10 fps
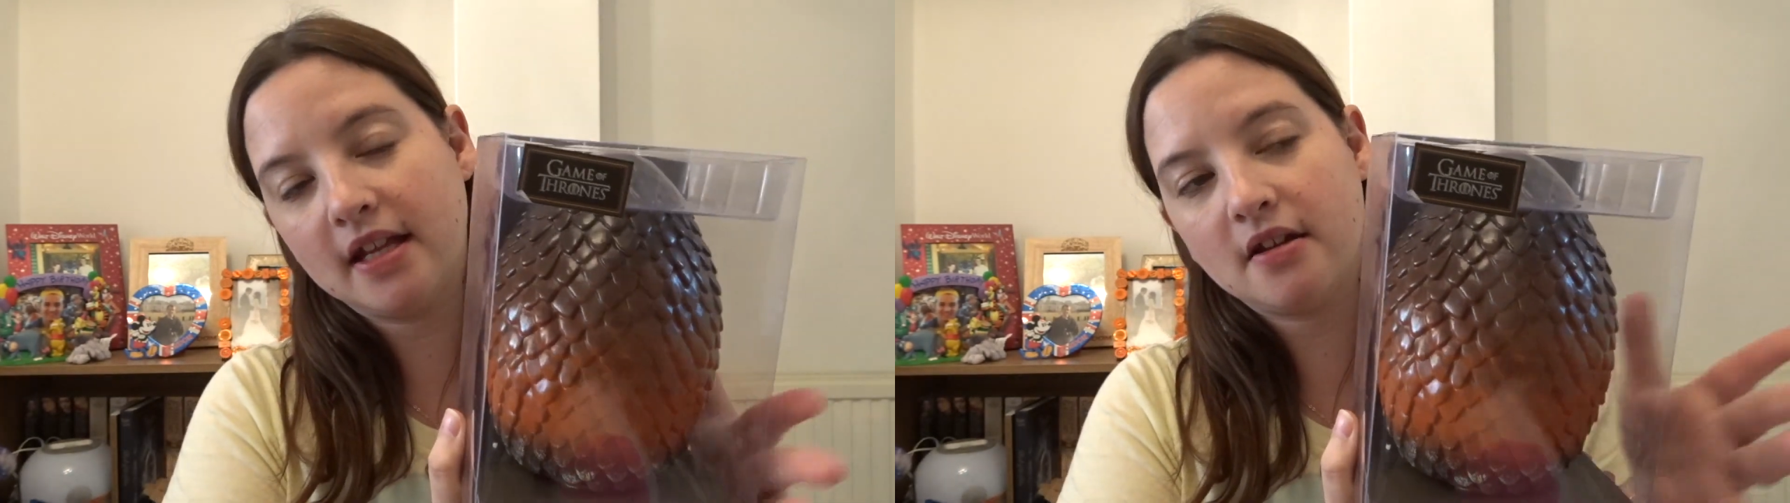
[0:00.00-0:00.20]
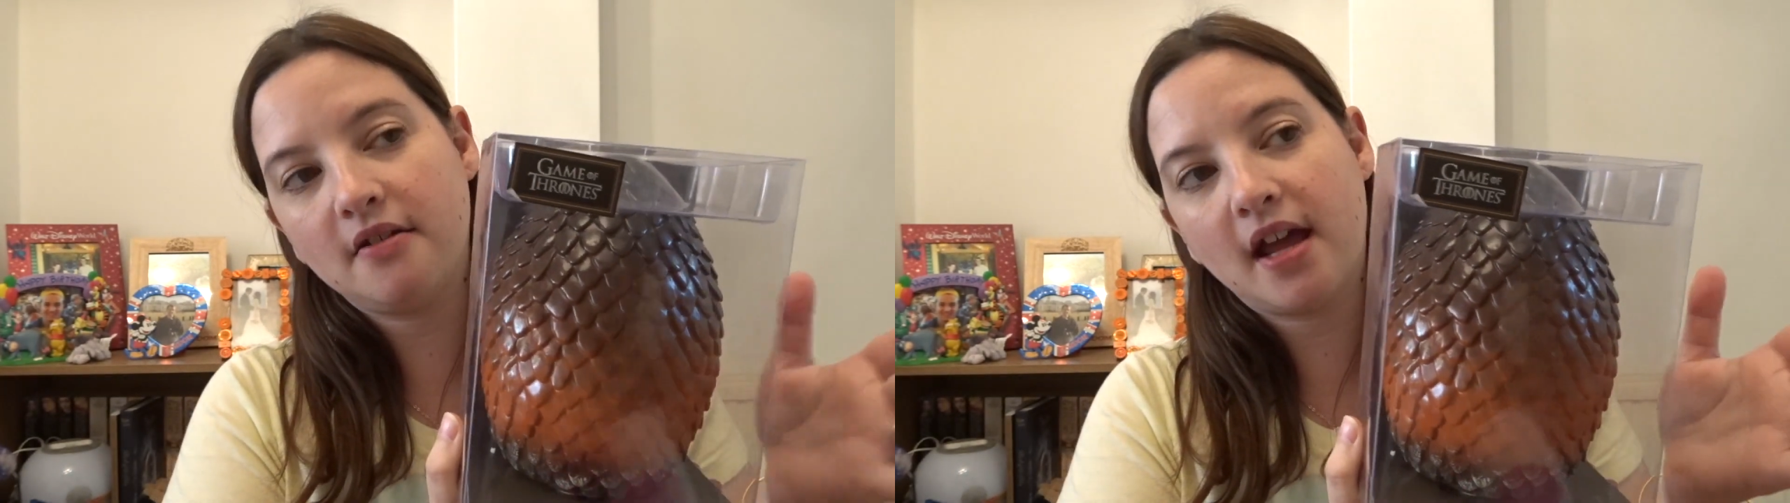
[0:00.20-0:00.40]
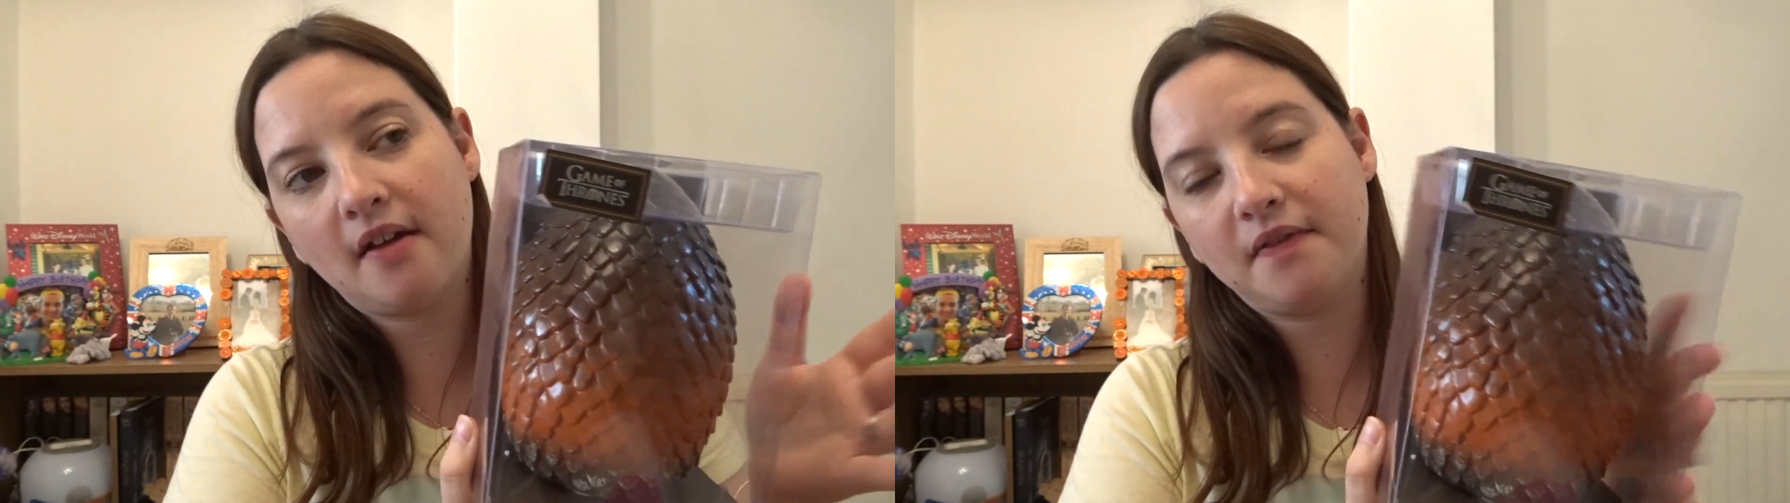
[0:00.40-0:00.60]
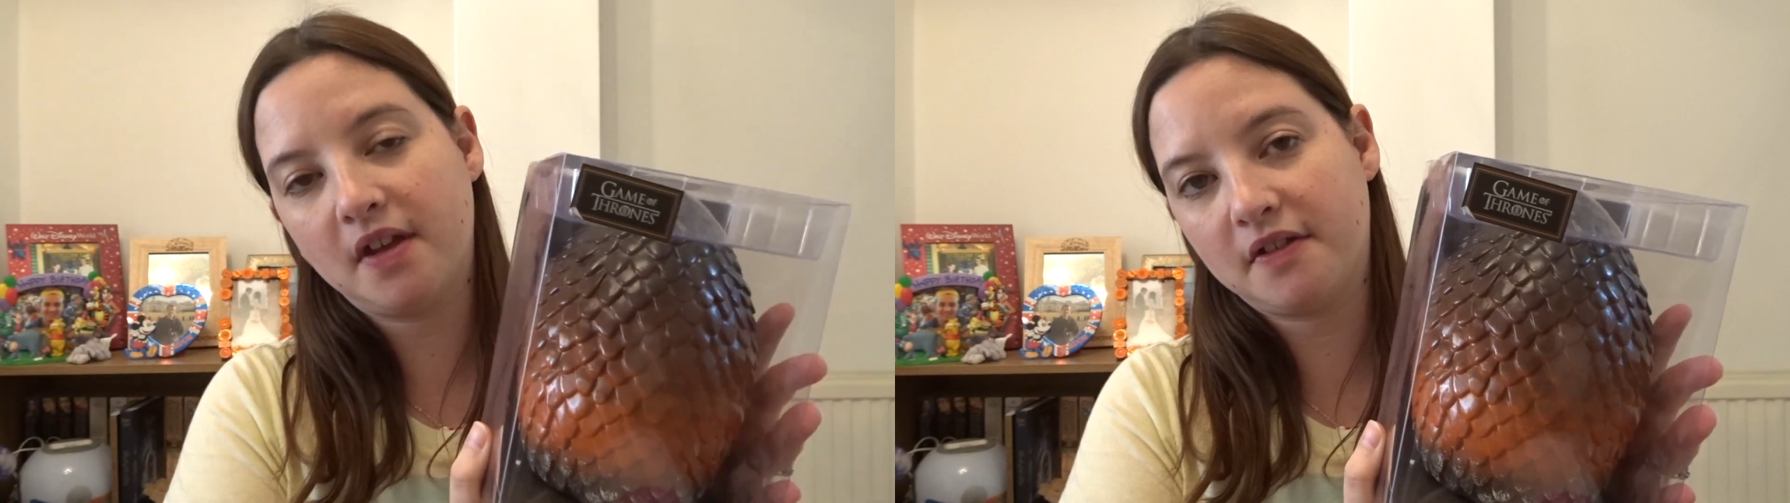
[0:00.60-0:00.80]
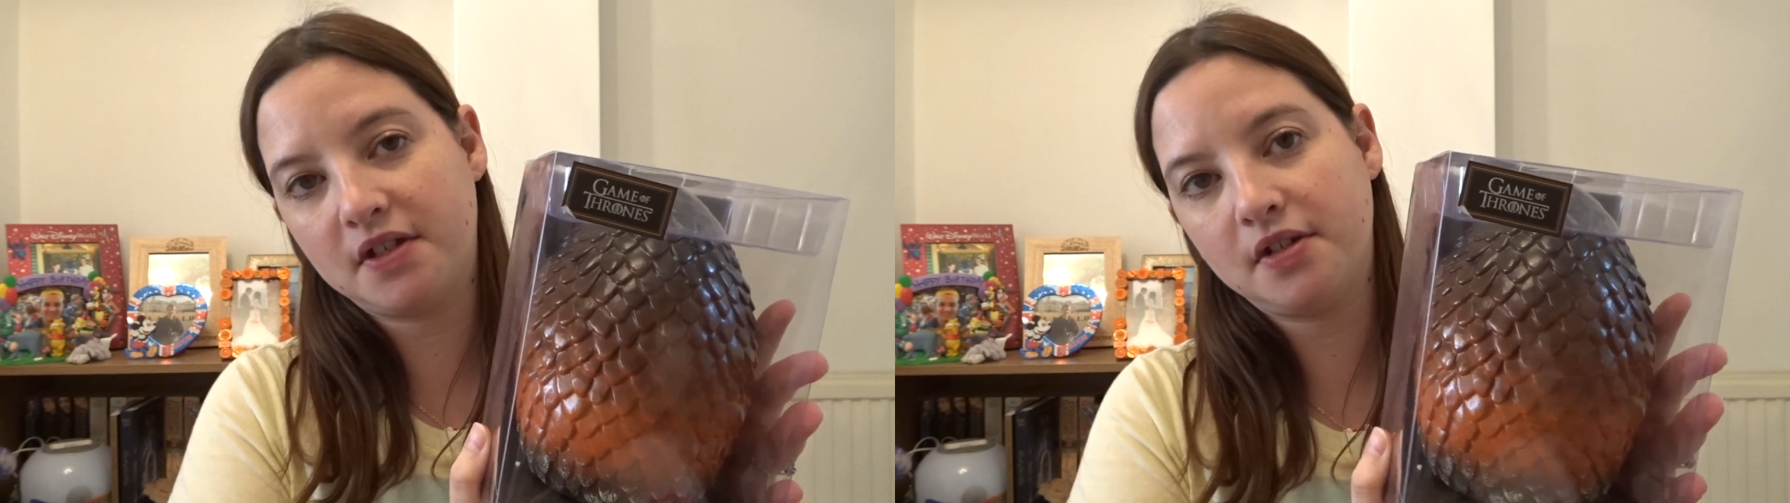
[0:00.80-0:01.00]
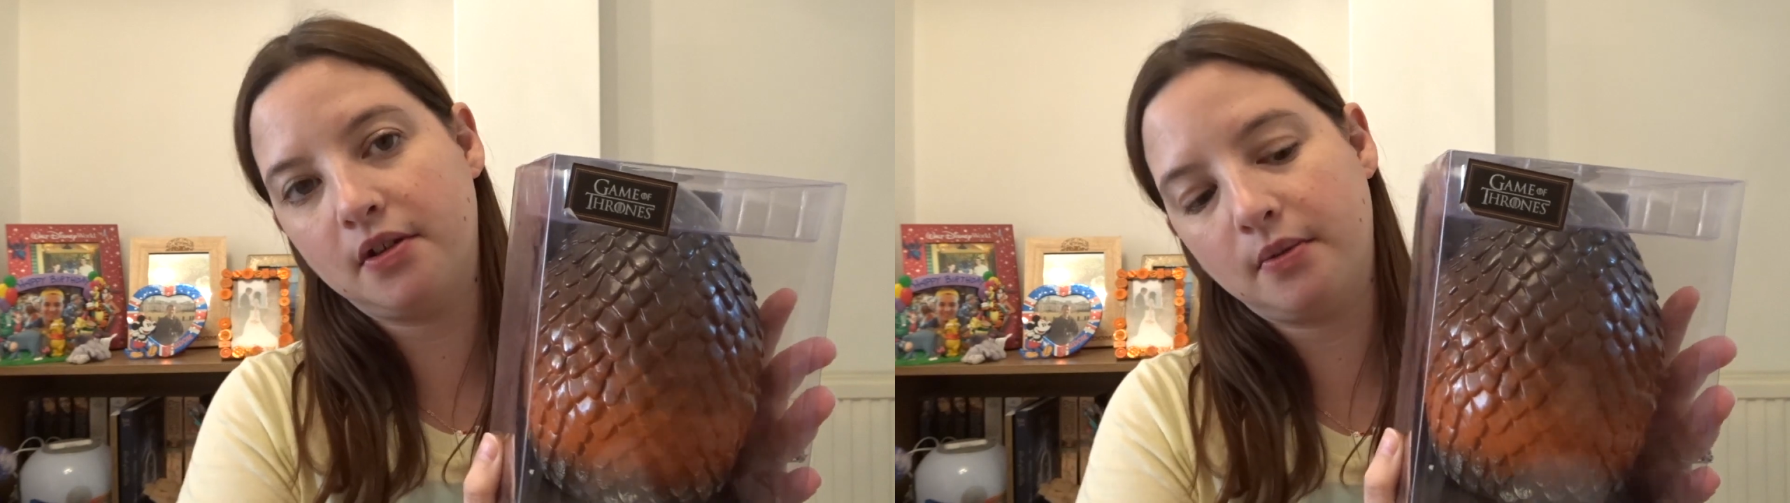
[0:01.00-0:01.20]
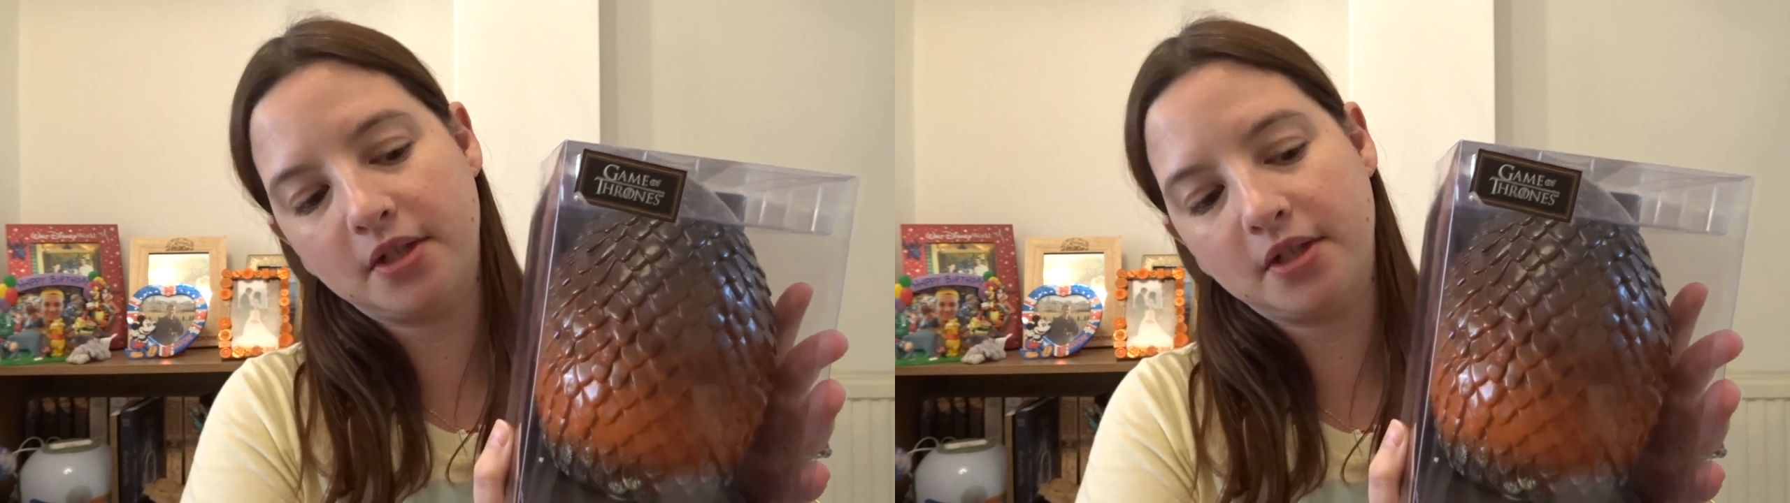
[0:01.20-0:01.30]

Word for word: They don't have the other two,